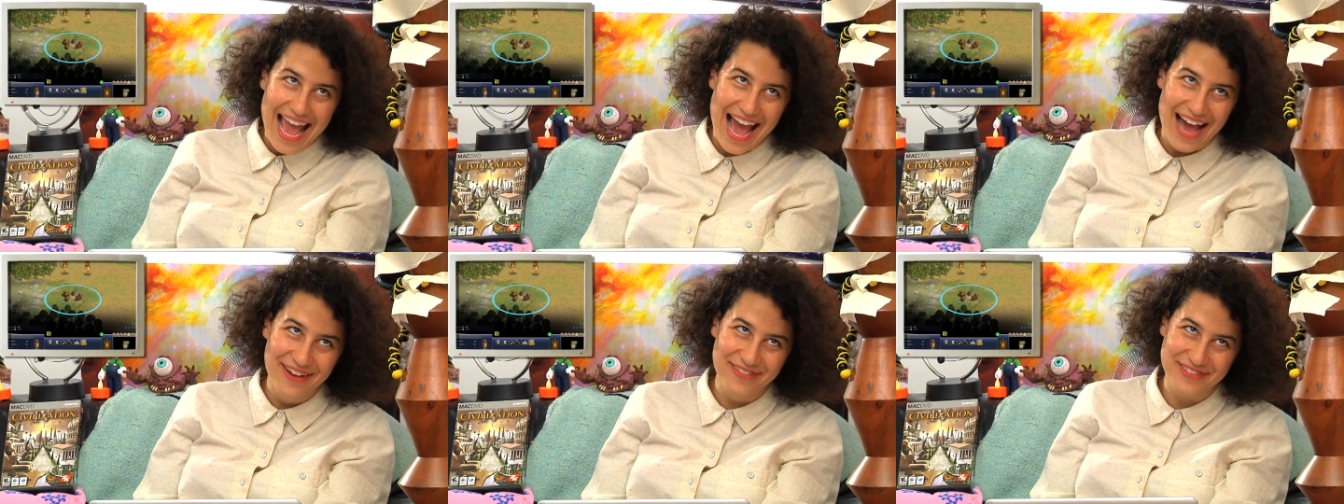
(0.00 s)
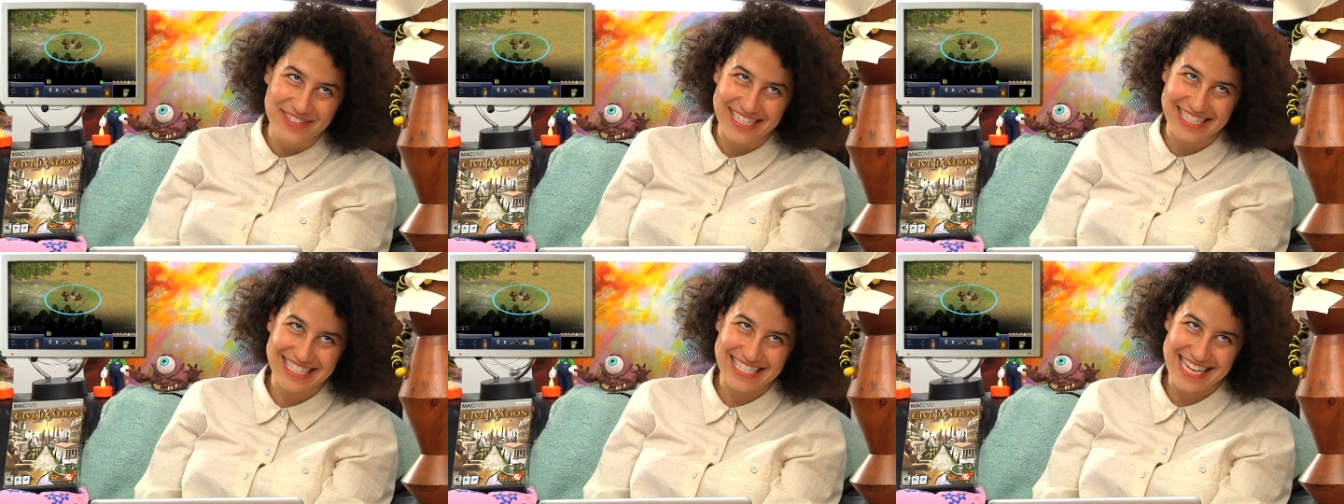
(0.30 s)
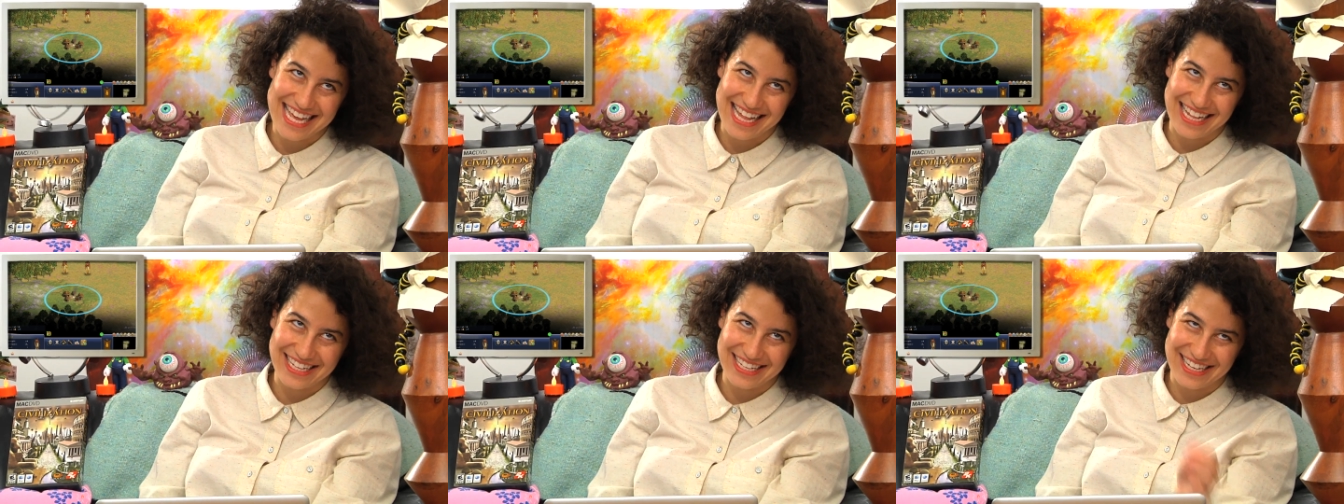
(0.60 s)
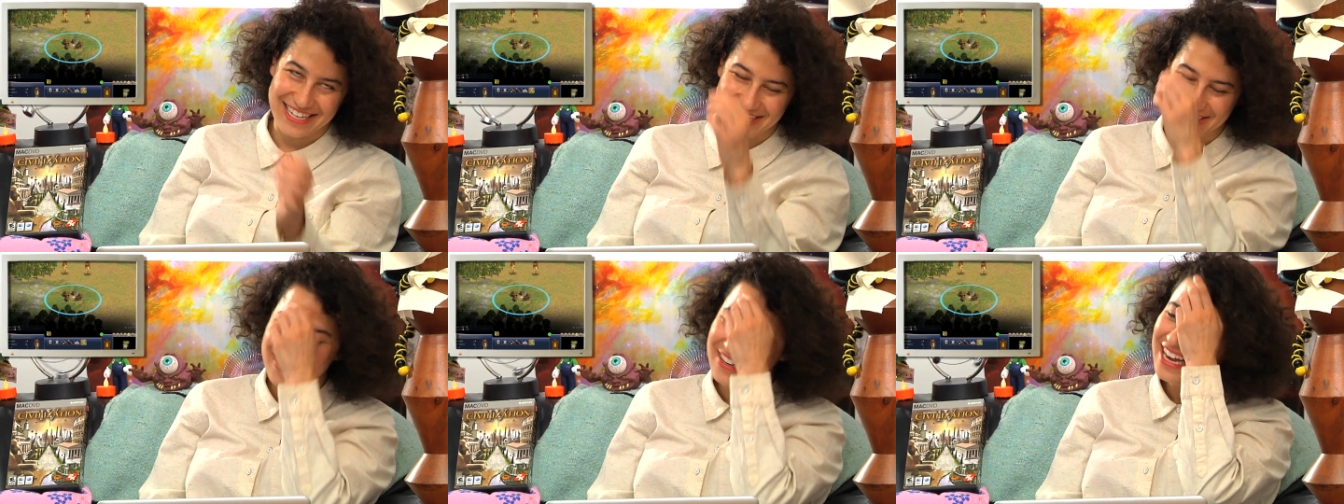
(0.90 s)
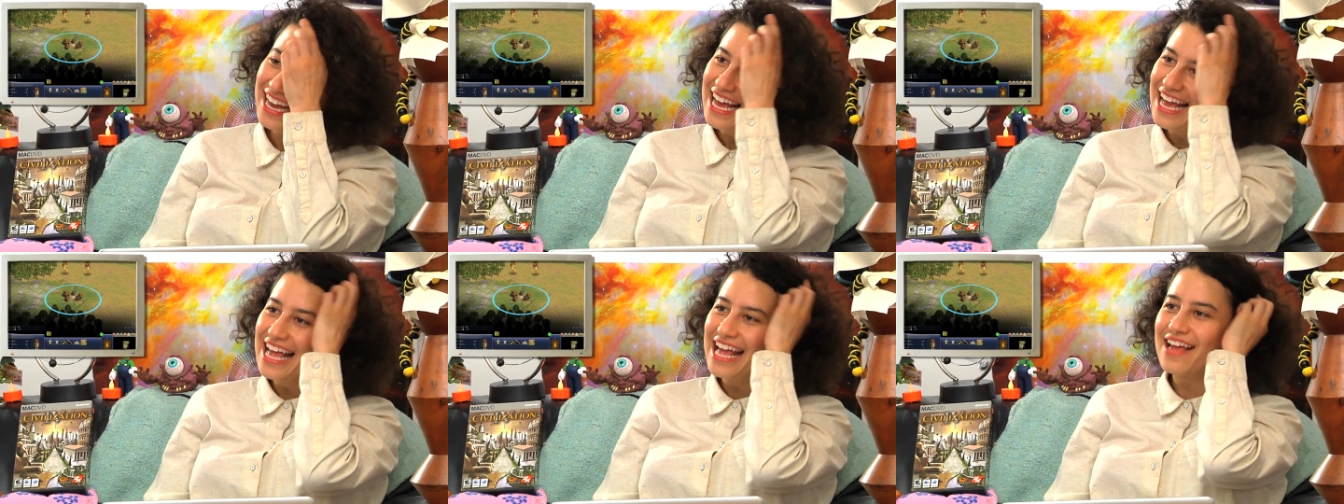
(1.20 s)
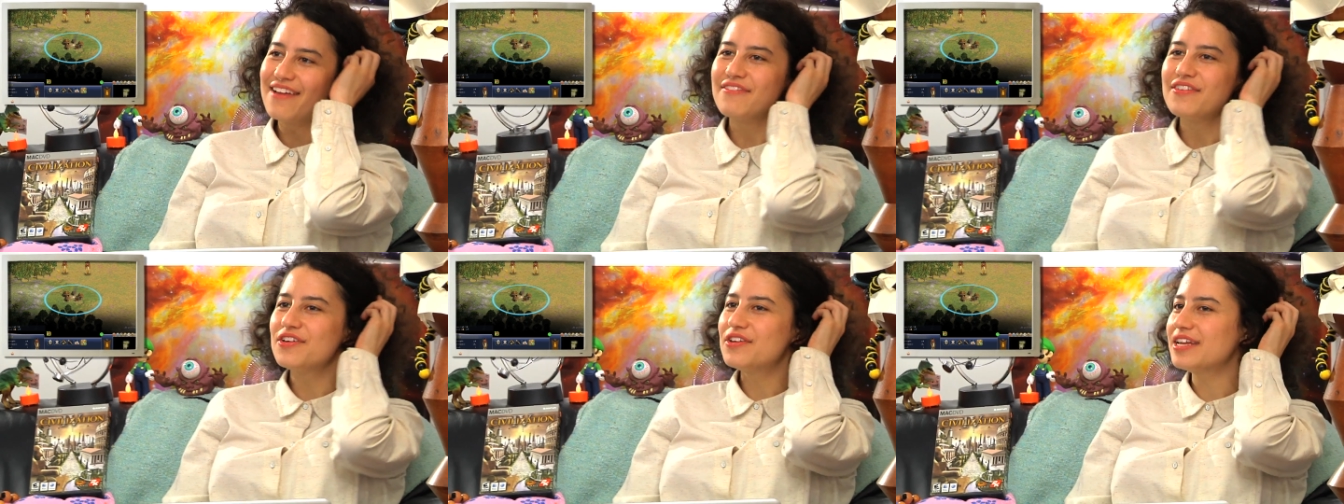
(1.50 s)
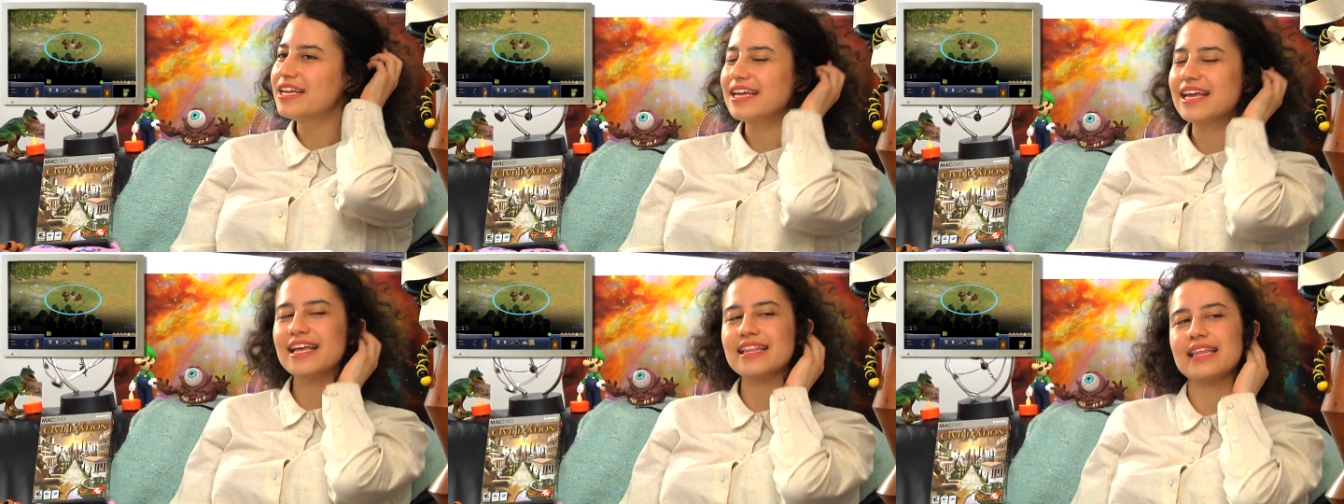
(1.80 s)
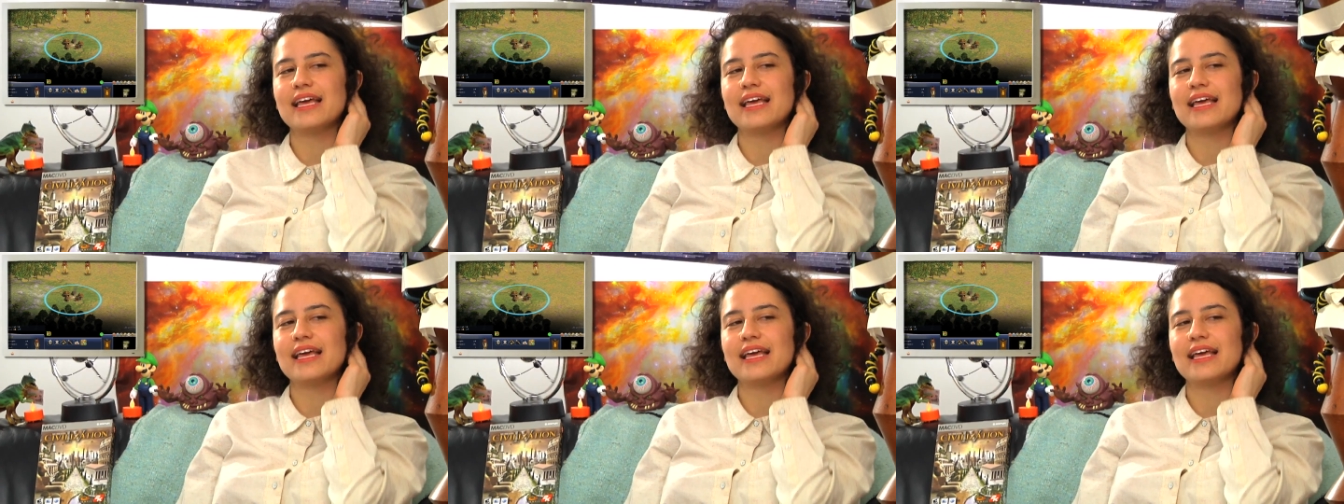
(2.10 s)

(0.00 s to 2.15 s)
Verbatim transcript: i have to tell you. If you didn't